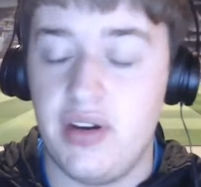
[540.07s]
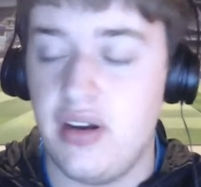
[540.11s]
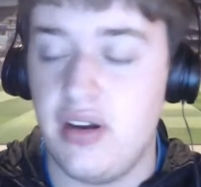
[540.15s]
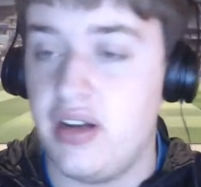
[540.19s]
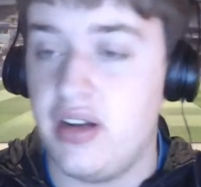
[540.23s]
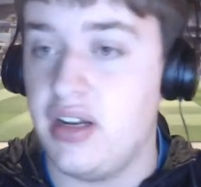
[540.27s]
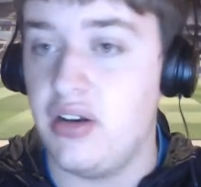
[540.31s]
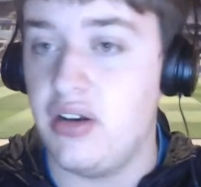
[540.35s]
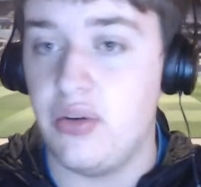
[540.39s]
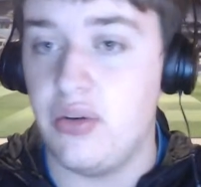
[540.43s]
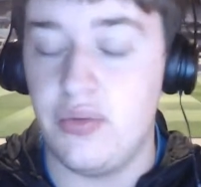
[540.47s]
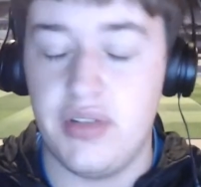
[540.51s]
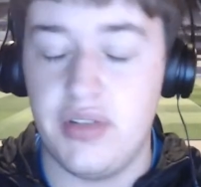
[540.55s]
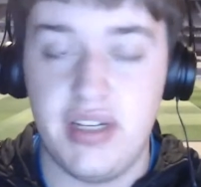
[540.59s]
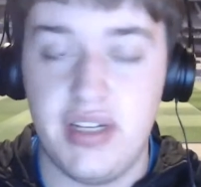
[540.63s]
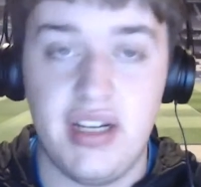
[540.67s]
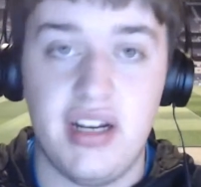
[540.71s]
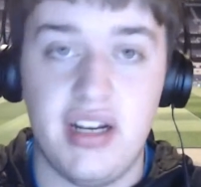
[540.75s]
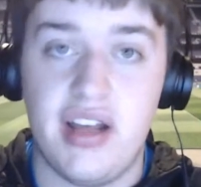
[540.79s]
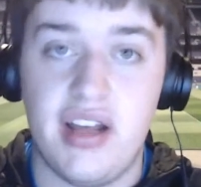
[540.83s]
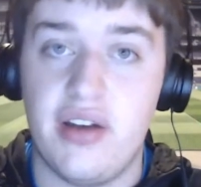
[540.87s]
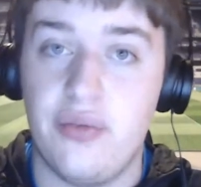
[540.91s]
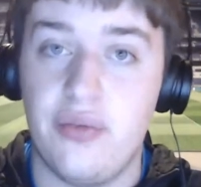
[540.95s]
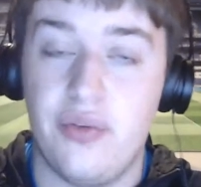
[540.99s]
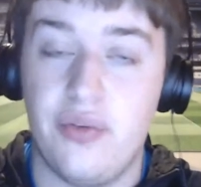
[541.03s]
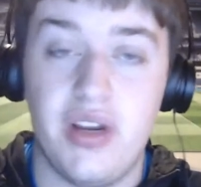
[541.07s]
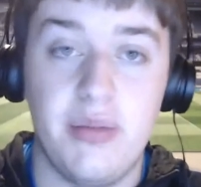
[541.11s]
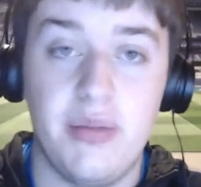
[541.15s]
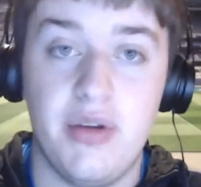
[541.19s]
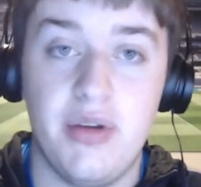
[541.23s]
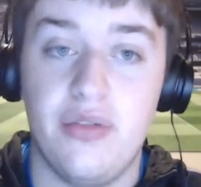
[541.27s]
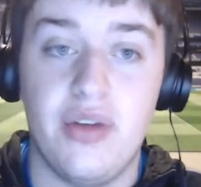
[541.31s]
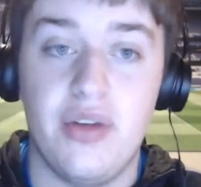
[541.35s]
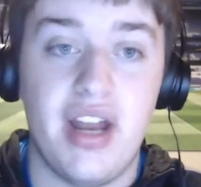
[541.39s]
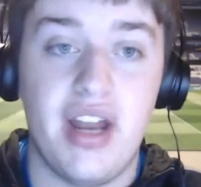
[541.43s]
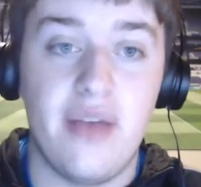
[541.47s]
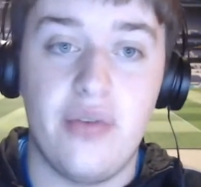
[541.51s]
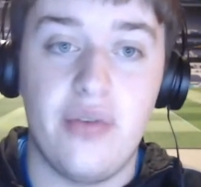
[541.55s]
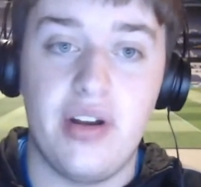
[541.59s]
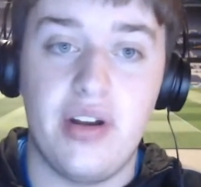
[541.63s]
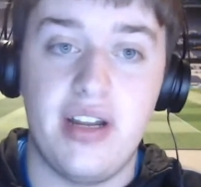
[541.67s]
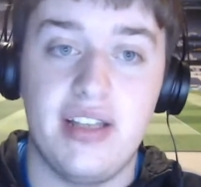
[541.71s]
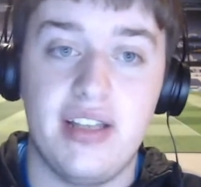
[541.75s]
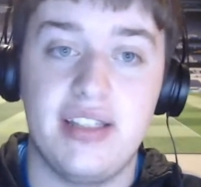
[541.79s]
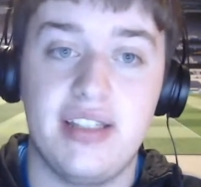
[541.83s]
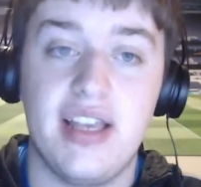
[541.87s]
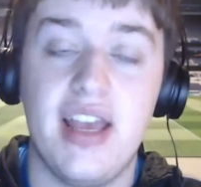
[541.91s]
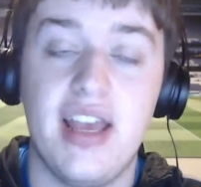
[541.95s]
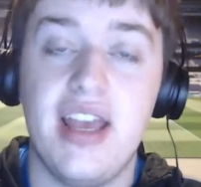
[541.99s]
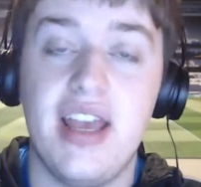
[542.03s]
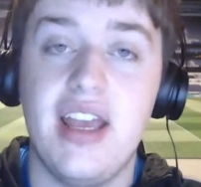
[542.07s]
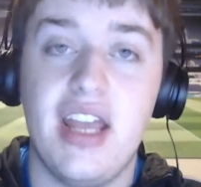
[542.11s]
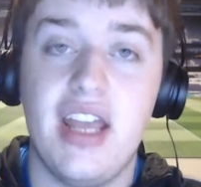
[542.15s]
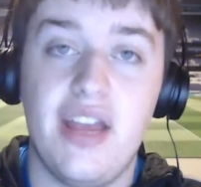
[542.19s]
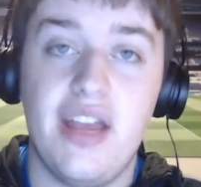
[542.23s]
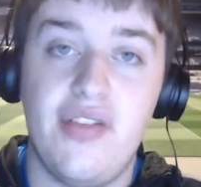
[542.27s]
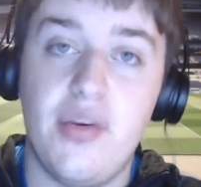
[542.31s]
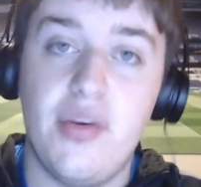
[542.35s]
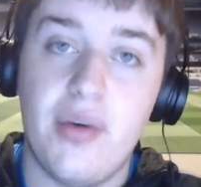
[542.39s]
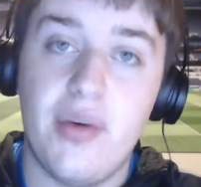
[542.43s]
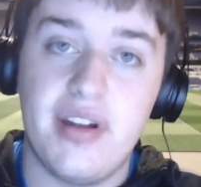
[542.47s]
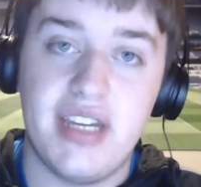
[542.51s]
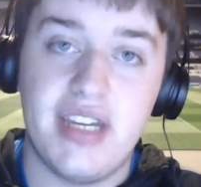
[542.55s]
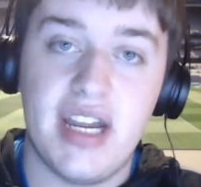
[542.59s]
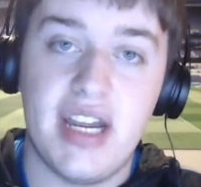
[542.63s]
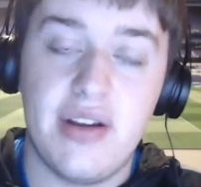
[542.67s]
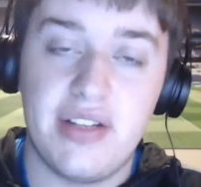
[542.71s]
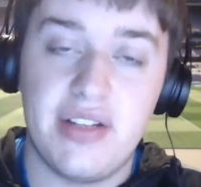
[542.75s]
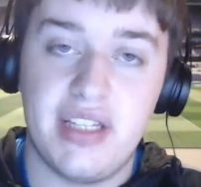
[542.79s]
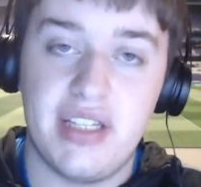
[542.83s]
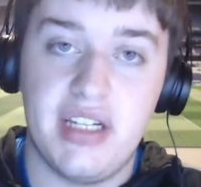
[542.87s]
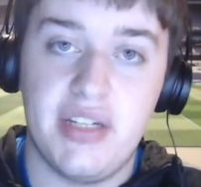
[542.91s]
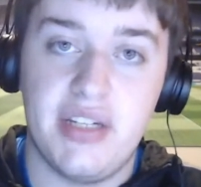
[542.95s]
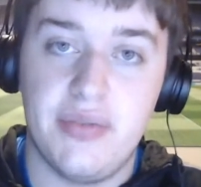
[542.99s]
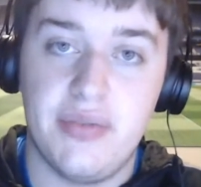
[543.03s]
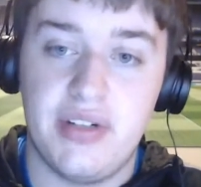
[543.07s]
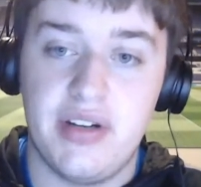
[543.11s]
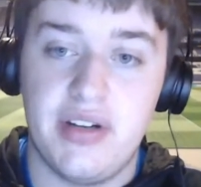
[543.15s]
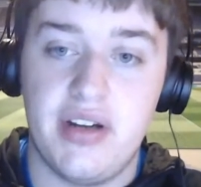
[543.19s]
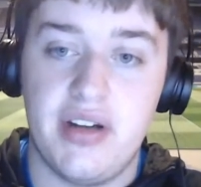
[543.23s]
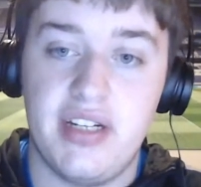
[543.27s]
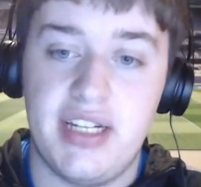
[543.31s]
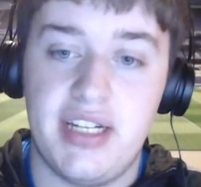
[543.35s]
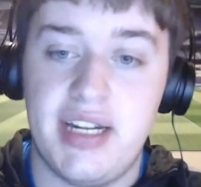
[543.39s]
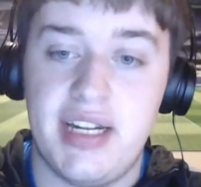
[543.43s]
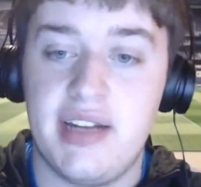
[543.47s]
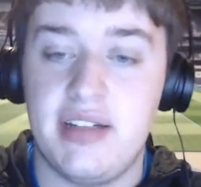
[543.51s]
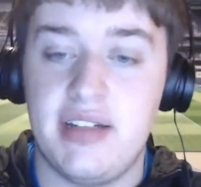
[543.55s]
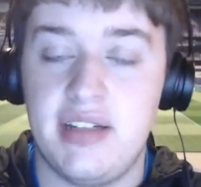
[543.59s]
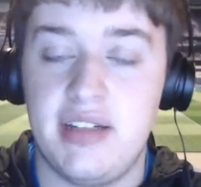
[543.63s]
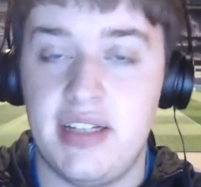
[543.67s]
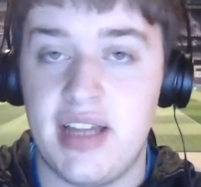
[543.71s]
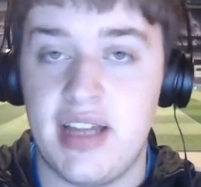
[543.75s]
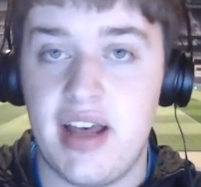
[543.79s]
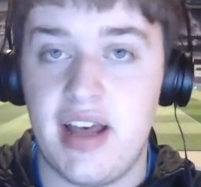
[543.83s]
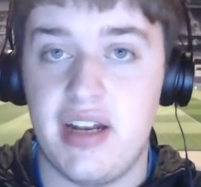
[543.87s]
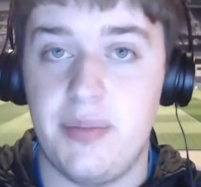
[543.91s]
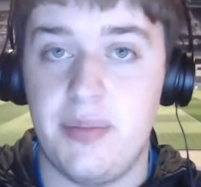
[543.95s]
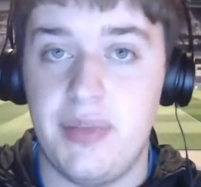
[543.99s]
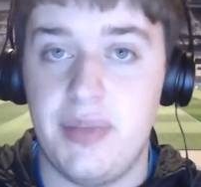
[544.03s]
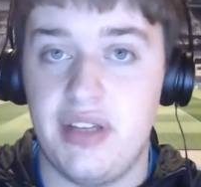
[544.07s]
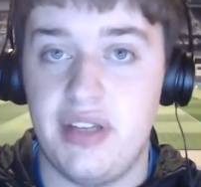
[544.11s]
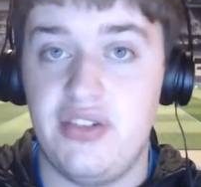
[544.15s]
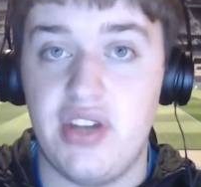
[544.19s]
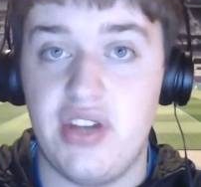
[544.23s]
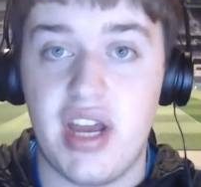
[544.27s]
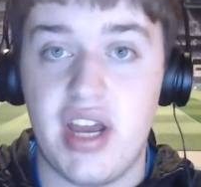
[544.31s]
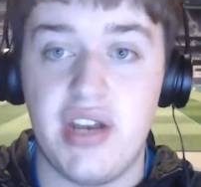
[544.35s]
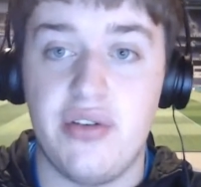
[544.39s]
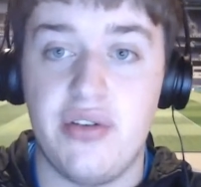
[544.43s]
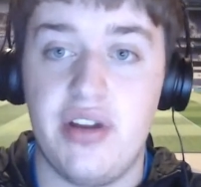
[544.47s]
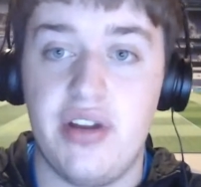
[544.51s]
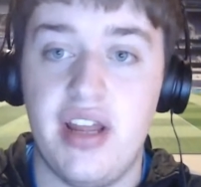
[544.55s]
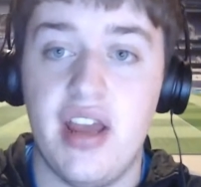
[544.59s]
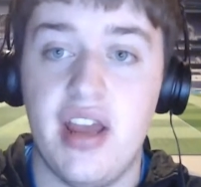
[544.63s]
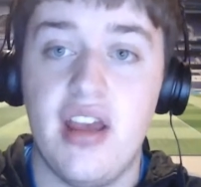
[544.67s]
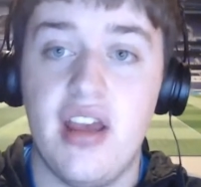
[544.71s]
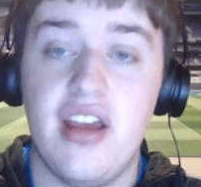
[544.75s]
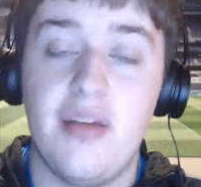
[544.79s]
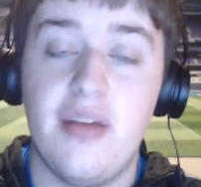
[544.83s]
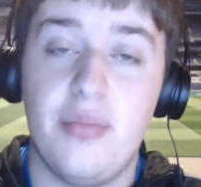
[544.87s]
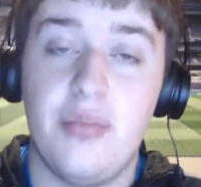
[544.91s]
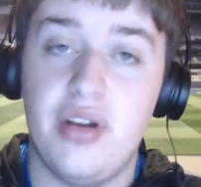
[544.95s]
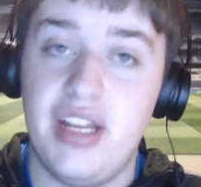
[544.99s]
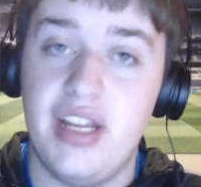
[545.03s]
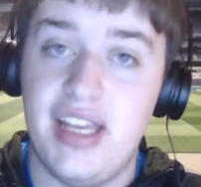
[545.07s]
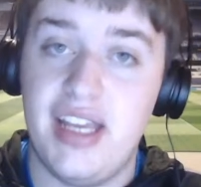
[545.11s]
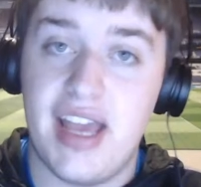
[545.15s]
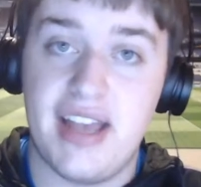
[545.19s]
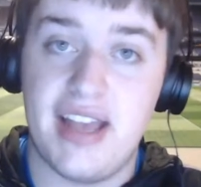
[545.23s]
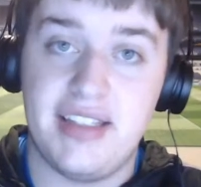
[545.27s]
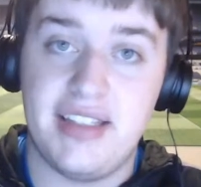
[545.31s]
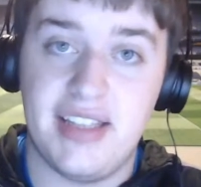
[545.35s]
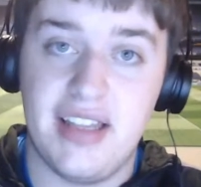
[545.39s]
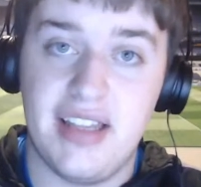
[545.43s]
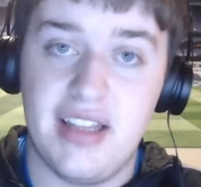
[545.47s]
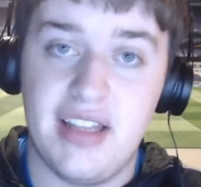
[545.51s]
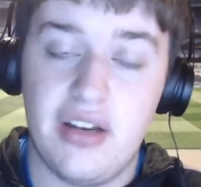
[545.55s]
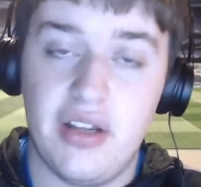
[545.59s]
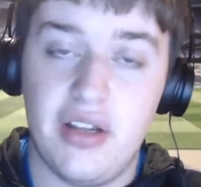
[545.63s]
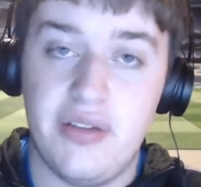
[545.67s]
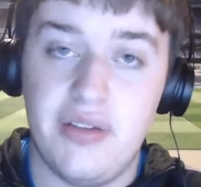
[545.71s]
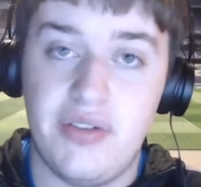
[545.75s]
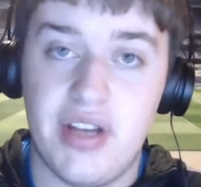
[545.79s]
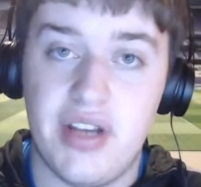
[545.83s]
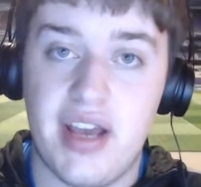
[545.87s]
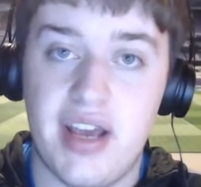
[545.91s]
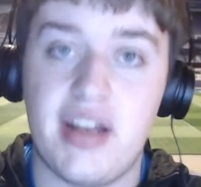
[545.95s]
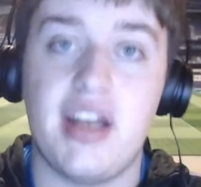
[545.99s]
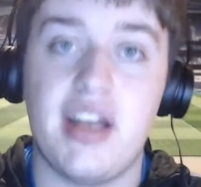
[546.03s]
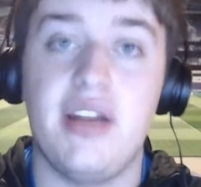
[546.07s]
on a loan deal, on a free move, whatever it is, if you want Eriksen to return t to Tottenham this January, put a yes in the live chat.